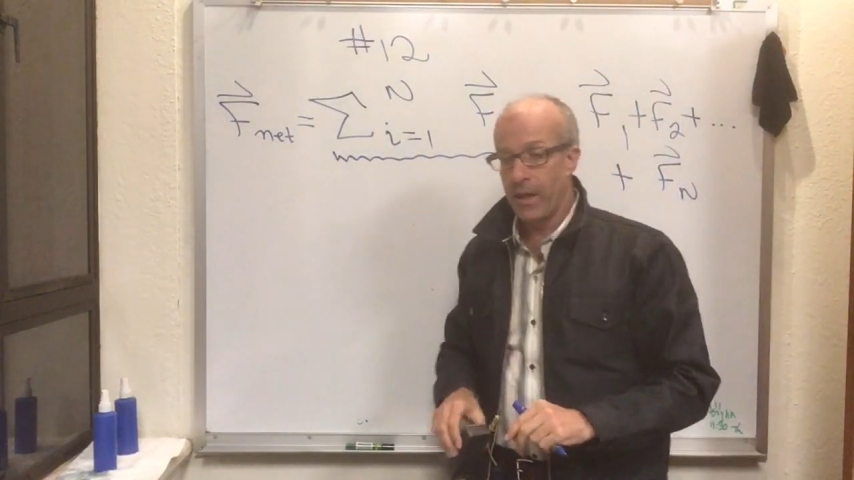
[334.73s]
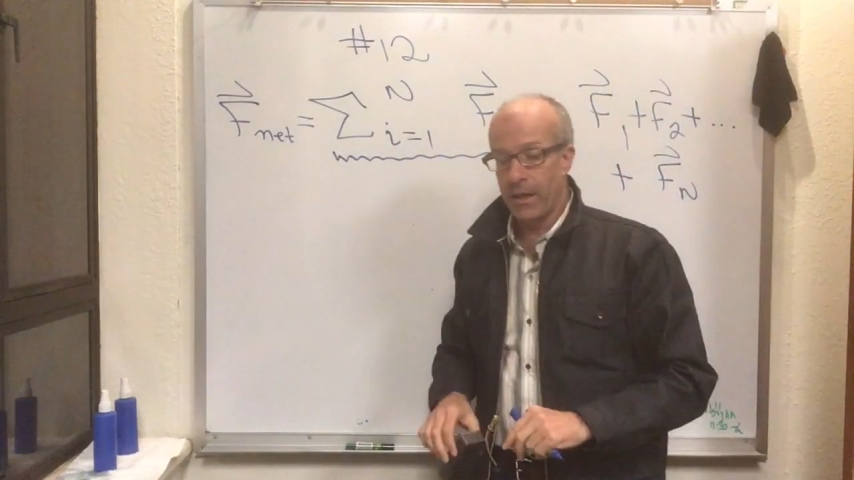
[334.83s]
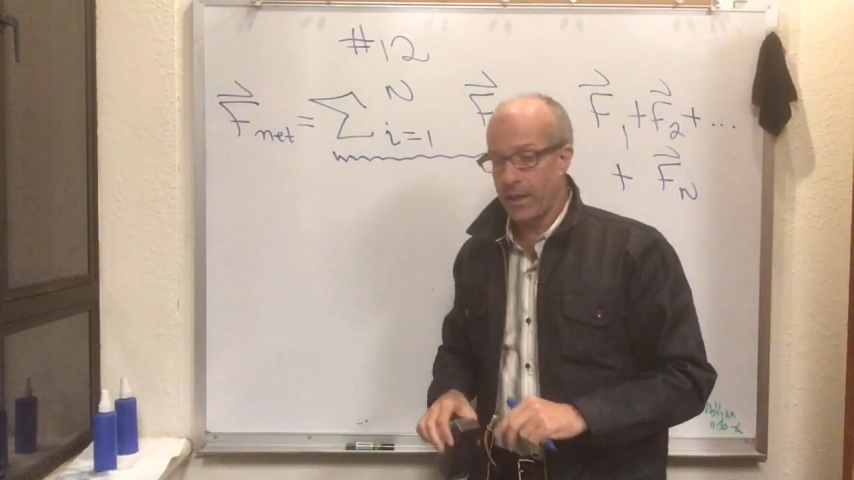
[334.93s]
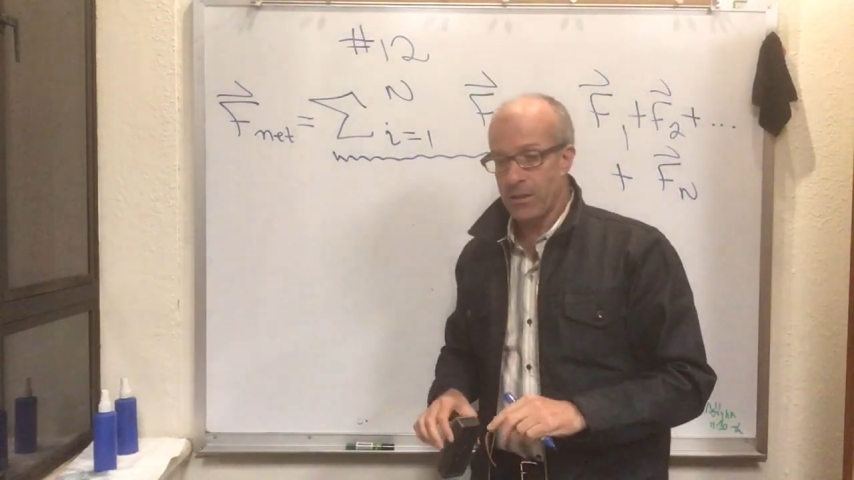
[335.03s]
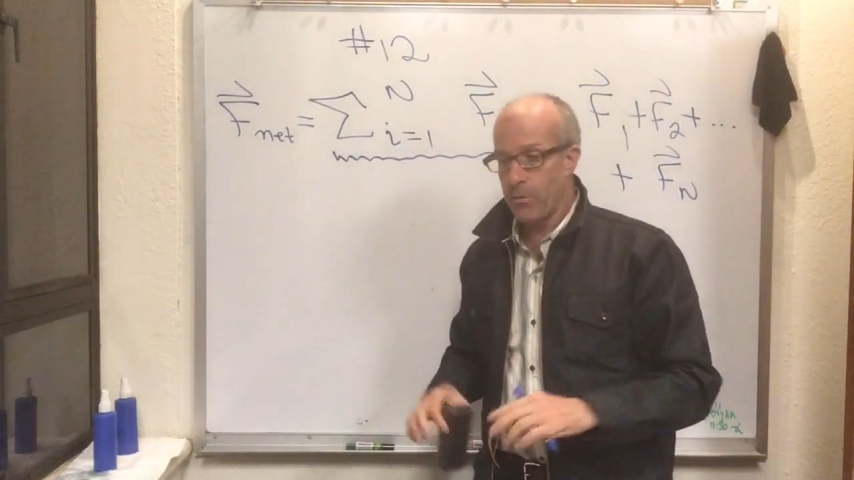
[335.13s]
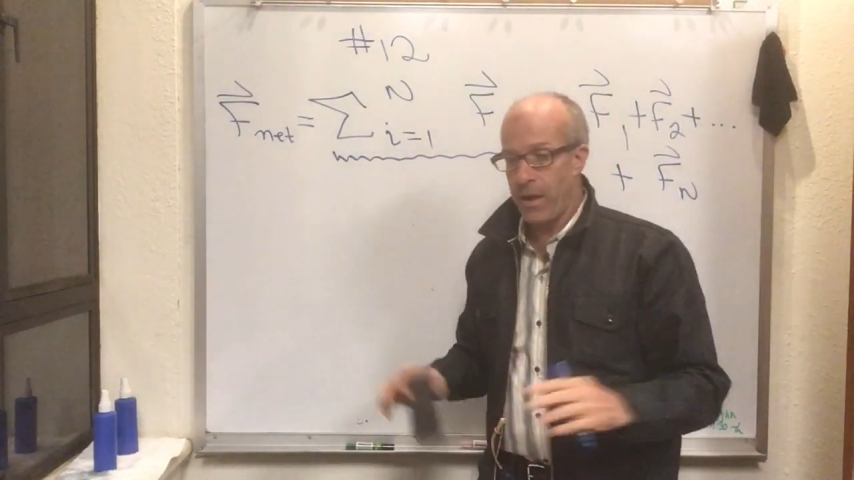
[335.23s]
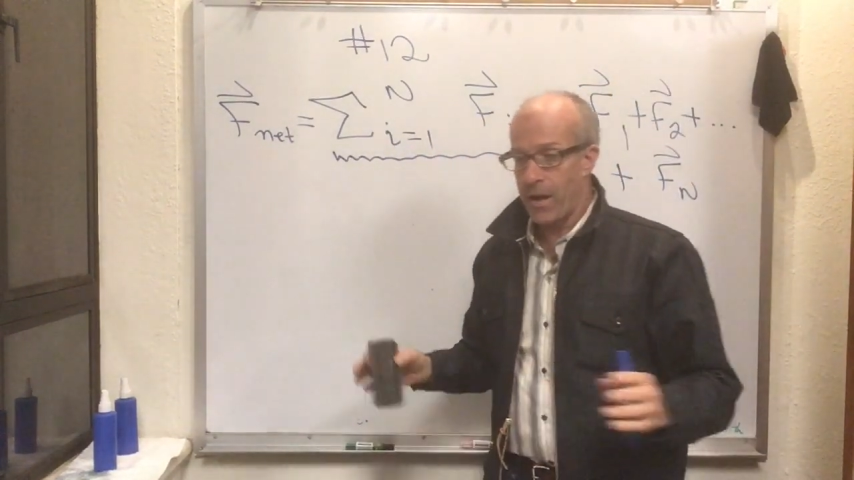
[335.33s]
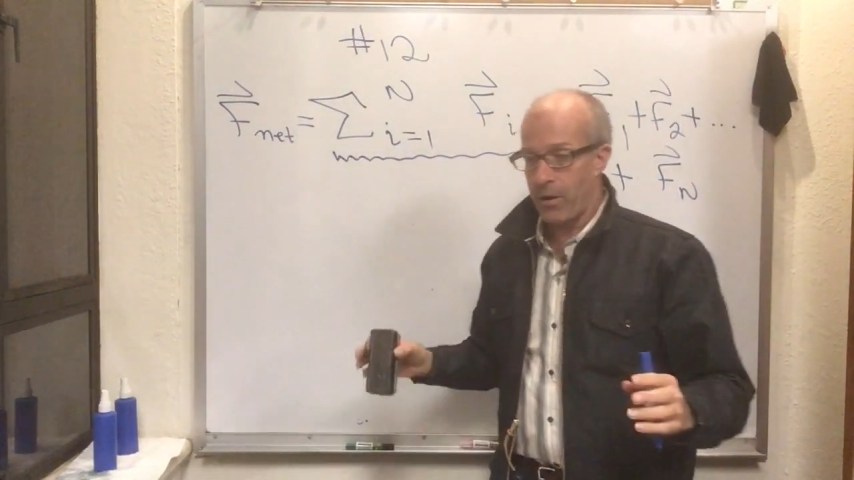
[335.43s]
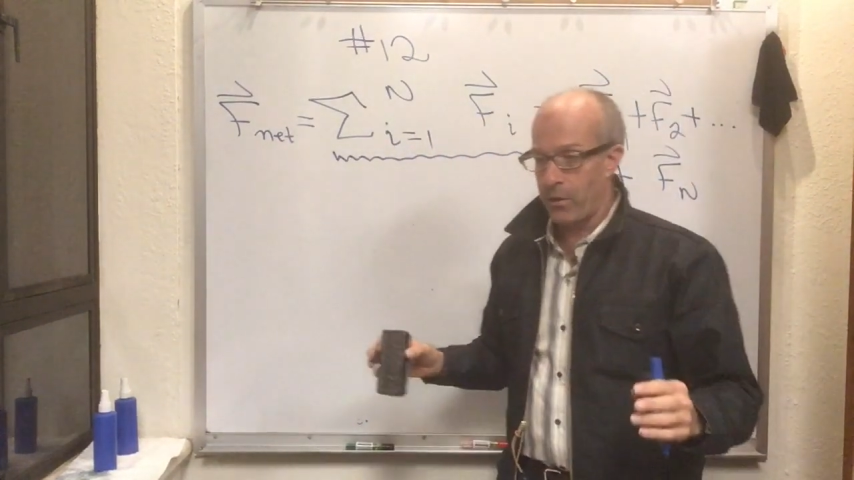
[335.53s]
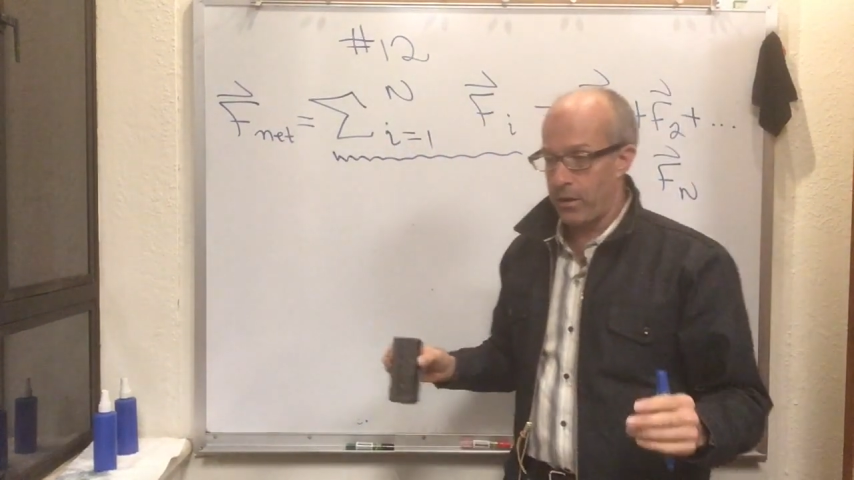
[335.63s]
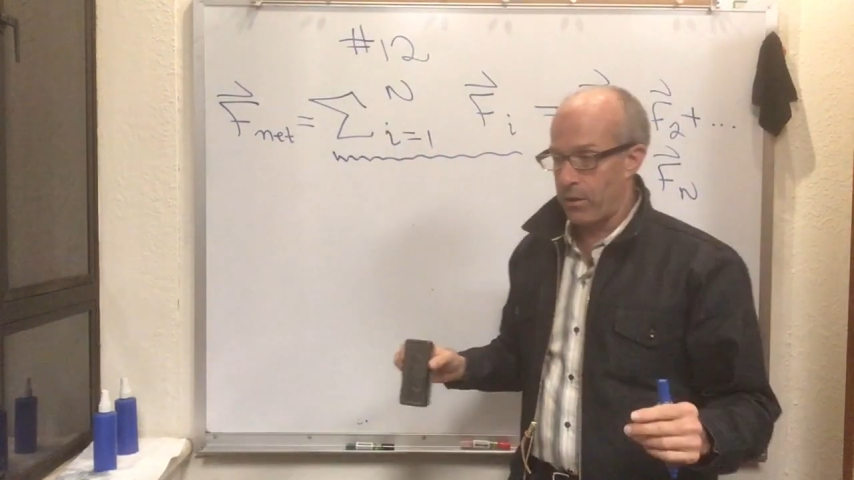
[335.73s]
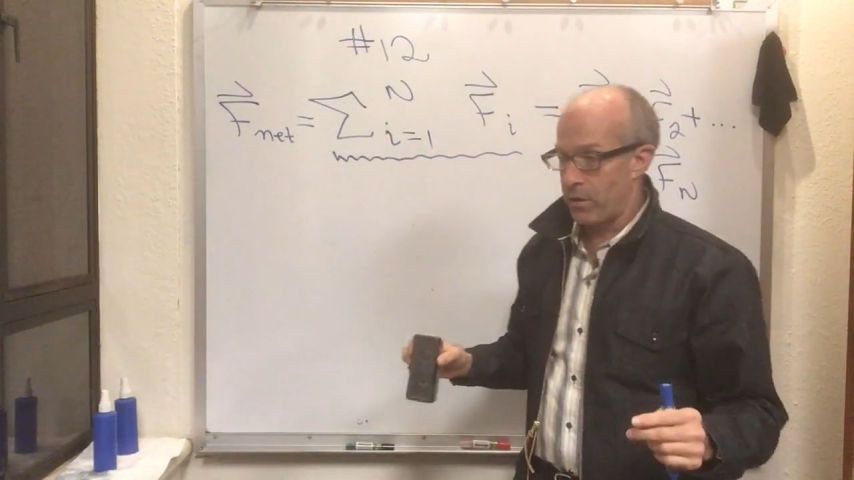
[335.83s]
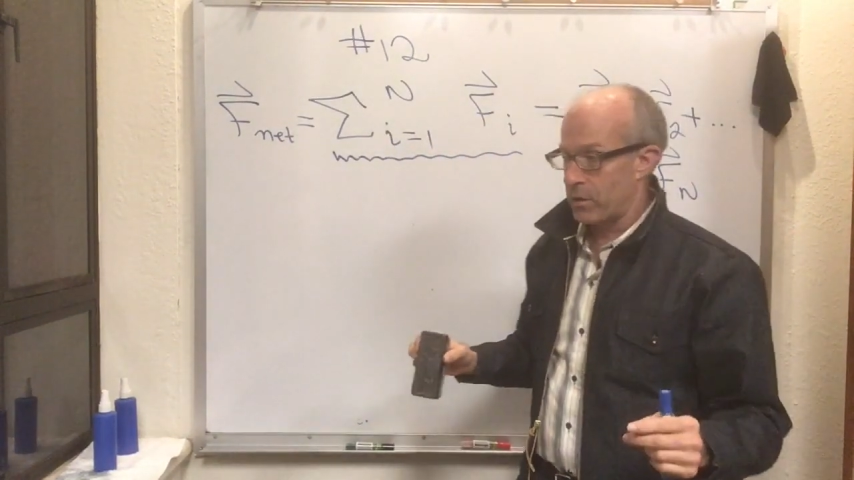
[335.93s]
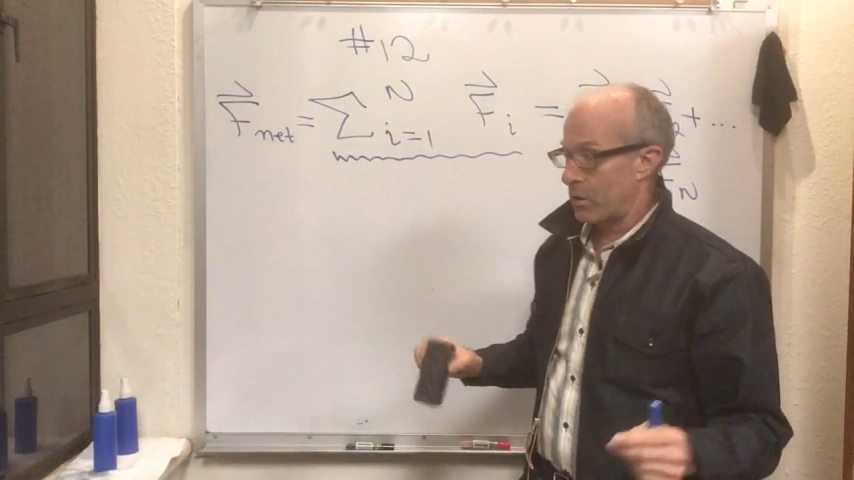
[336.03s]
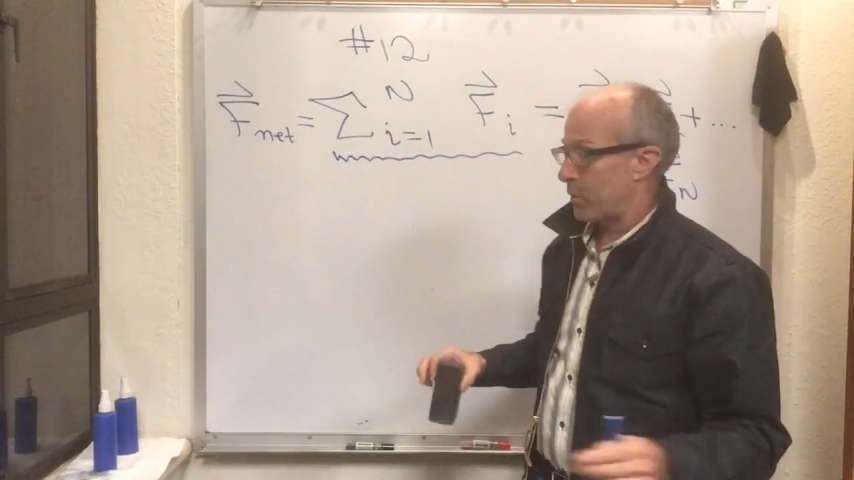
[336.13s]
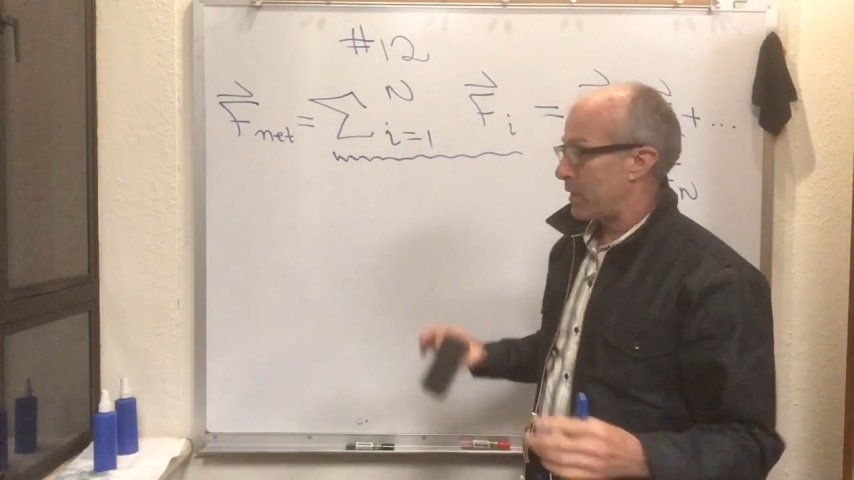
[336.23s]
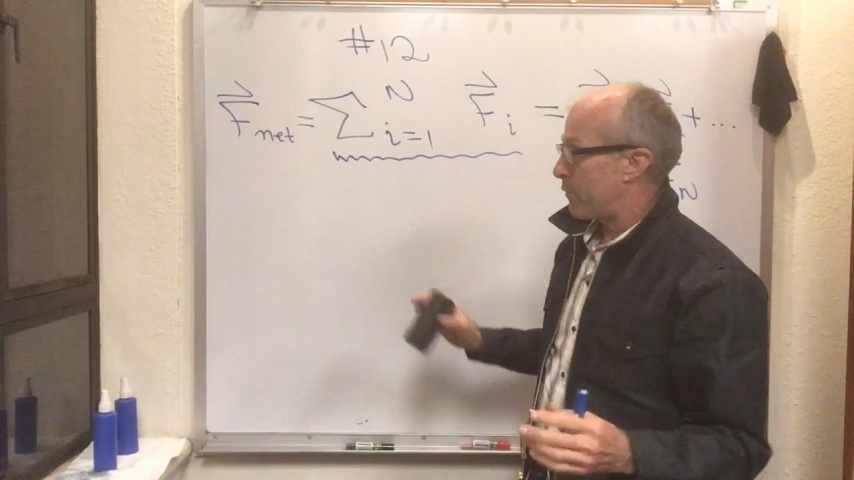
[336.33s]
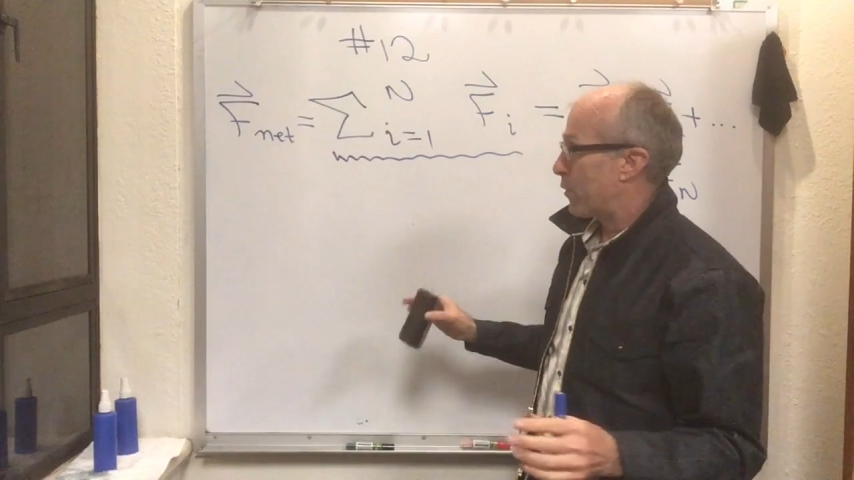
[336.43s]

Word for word: It doesn't matter whether there's three